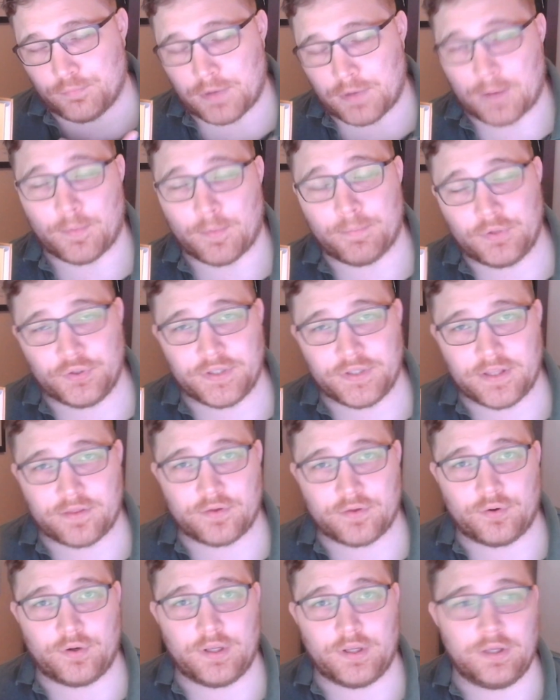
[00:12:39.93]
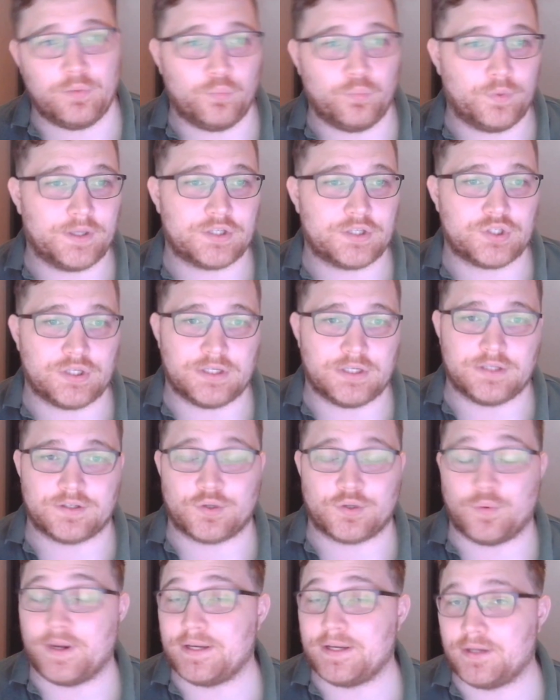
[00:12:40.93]
probability theory, which is
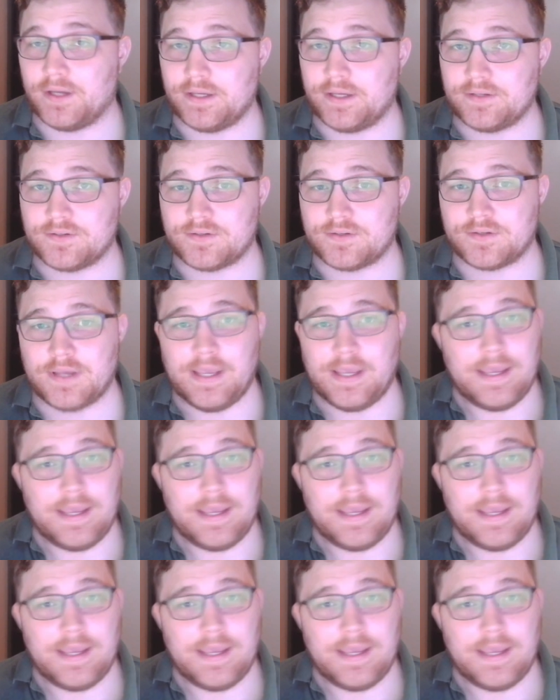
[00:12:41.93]
quite nice,